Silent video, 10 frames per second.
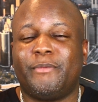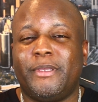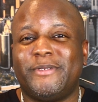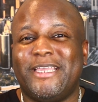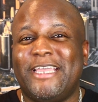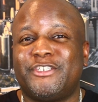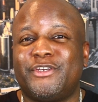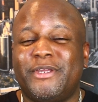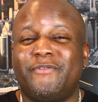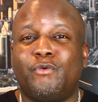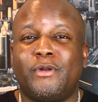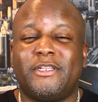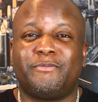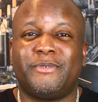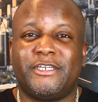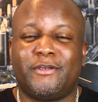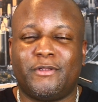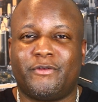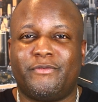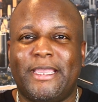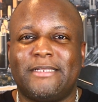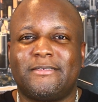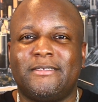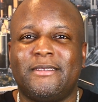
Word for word: to be able to enter in for this particular grant.